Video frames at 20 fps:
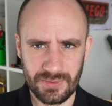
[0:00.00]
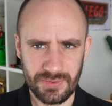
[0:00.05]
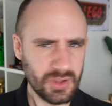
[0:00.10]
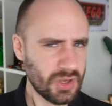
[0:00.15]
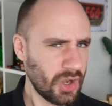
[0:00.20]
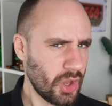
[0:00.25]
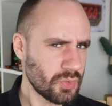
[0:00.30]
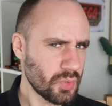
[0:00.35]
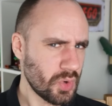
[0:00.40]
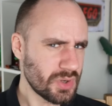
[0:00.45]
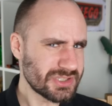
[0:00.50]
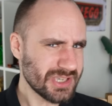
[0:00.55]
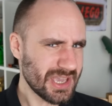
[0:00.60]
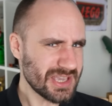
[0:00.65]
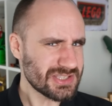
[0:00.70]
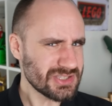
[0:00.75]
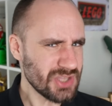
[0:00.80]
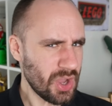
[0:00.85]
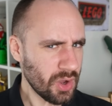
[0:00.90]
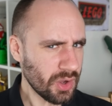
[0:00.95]
The Clone Wars
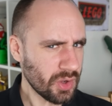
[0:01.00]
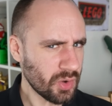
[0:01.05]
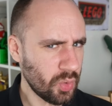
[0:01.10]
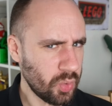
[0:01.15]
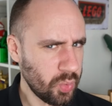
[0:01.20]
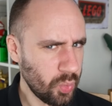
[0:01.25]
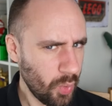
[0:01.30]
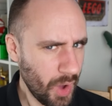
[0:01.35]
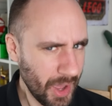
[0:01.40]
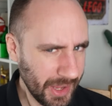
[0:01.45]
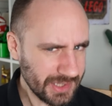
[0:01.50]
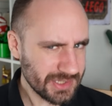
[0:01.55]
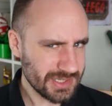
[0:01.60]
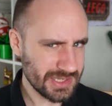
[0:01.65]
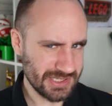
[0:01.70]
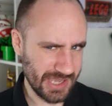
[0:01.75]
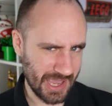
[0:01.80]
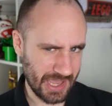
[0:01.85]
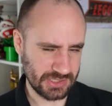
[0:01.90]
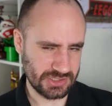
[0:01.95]
is not quite
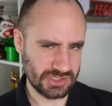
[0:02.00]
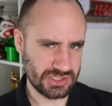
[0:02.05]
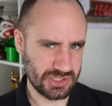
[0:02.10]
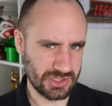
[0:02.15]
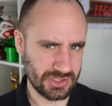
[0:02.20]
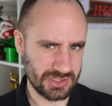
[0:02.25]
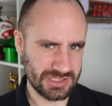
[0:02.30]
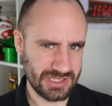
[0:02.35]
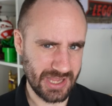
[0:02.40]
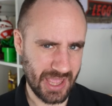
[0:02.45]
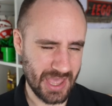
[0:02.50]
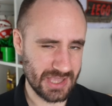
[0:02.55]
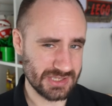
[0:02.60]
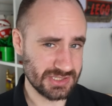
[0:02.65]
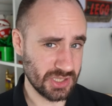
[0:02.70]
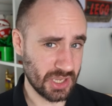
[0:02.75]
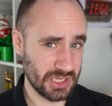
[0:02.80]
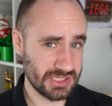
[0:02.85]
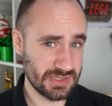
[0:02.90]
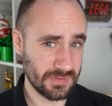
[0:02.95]
as ancient as
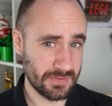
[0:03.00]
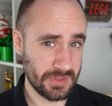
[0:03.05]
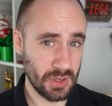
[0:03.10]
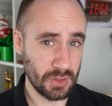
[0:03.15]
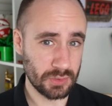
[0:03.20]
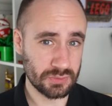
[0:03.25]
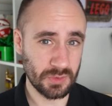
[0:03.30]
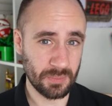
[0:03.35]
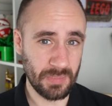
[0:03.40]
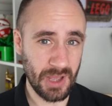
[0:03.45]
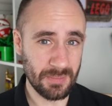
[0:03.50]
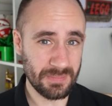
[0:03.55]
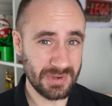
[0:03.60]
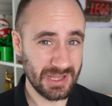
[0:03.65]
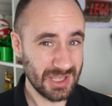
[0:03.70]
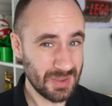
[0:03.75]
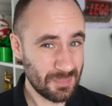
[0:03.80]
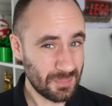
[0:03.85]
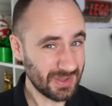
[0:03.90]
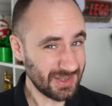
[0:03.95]
Knights of the Old
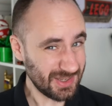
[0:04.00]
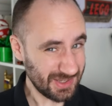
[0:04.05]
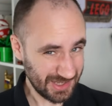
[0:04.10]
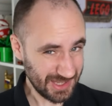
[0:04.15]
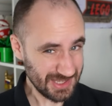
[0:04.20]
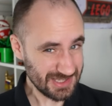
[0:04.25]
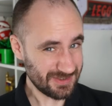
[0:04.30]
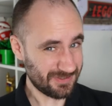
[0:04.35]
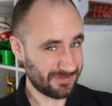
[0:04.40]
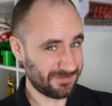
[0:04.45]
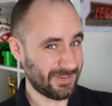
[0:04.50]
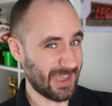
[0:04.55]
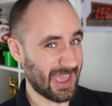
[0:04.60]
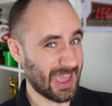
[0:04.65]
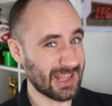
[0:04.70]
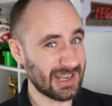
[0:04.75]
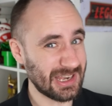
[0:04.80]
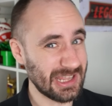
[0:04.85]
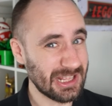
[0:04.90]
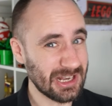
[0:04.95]
Republic, but it is
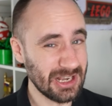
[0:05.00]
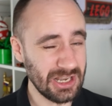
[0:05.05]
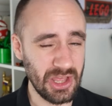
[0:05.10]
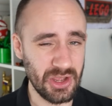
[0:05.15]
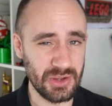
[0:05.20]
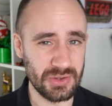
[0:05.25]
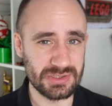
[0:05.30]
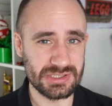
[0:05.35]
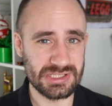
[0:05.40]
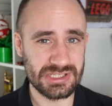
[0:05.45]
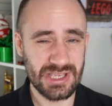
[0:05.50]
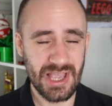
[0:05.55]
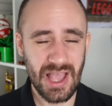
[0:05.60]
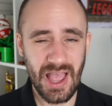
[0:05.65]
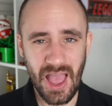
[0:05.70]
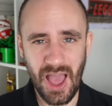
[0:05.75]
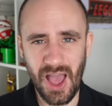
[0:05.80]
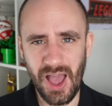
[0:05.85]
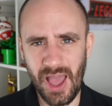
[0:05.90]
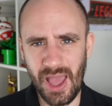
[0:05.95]
fairly close.
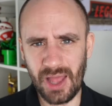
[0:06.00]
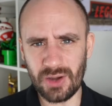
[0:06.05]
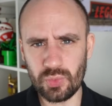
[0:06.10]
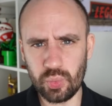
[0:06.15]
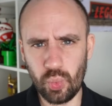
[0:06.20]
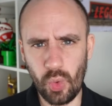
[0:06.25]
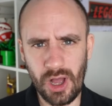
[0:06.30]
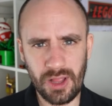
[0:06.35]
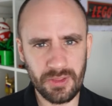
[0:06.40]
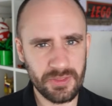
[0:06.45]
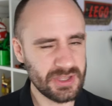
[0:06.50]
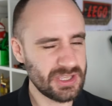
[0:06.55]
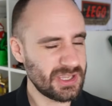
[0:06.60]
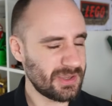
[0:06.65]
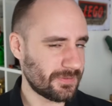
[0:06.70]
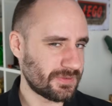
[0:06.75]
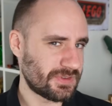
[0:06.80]
And while the